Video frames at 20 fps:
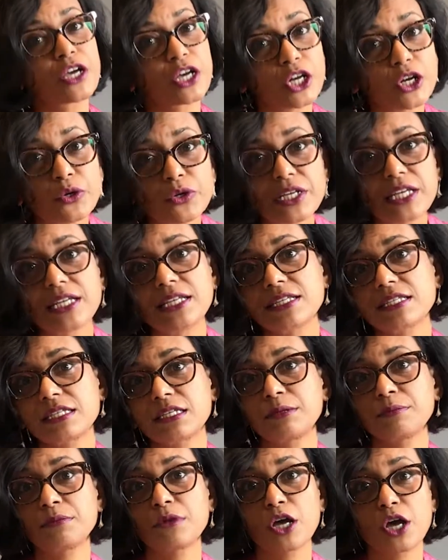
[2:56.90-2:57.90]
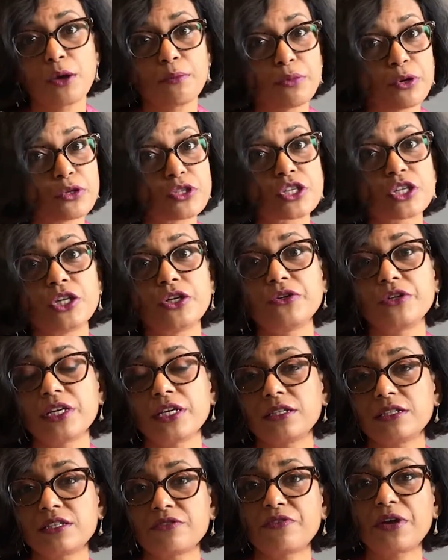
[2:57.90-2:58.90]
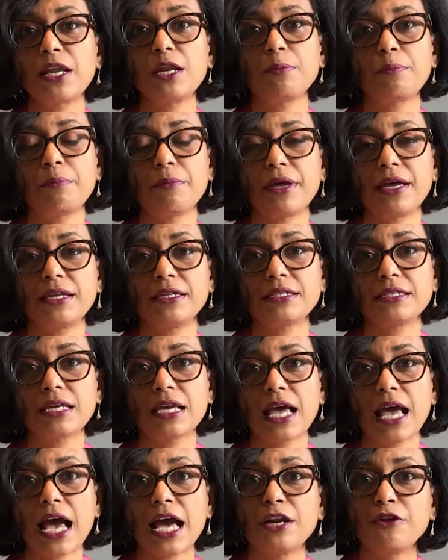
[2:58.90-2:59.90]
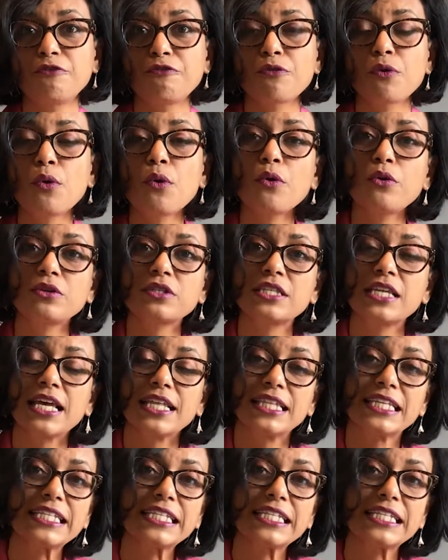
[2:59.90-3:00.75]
colonialism, post-colonial development, and of course the